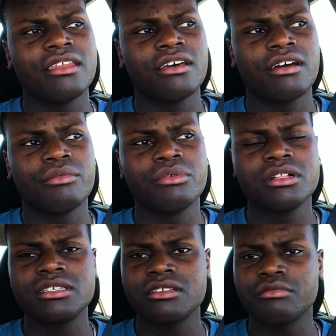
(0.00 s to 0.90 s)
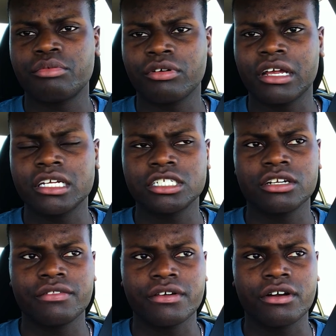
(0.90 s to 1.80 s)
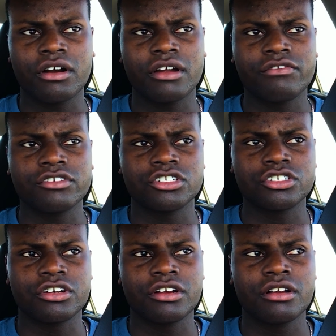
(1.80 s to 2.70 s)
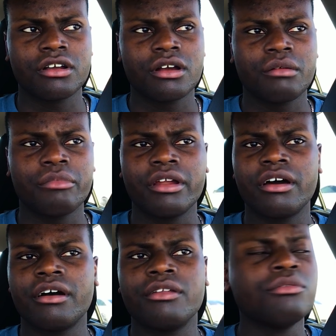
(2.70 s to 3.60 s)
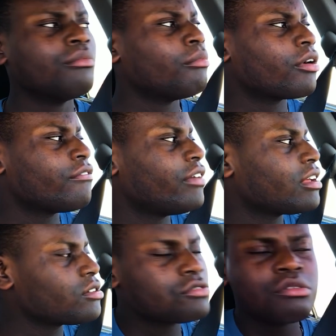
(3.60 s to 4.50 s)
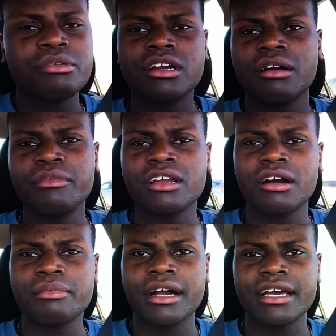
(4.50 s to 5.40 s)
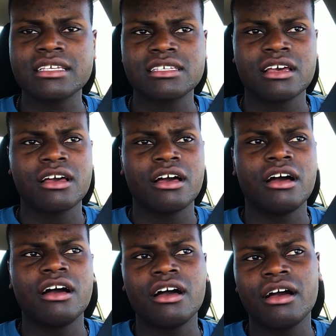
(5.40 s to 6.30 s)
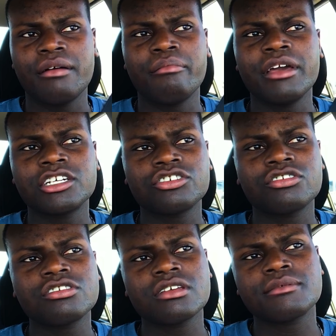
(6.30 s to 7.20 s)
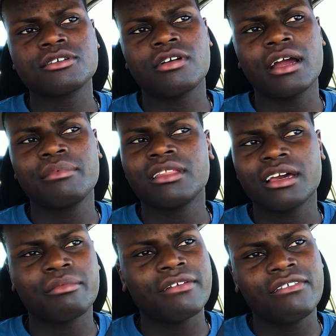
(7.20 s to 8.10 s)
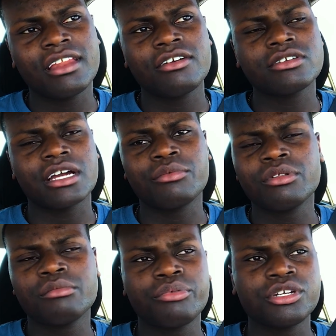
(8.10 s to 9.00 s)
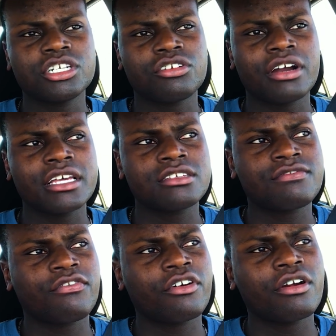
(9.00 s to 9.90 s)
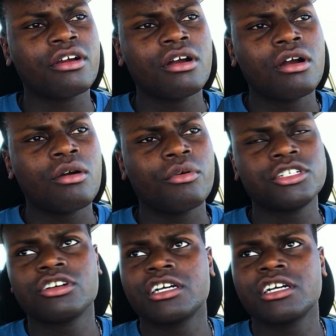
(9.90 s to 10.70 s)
and then really see the progression of the car for sure. But more videos will be coming up, guys. Make sure to subscribe and like my videos. I really appreciate you guys for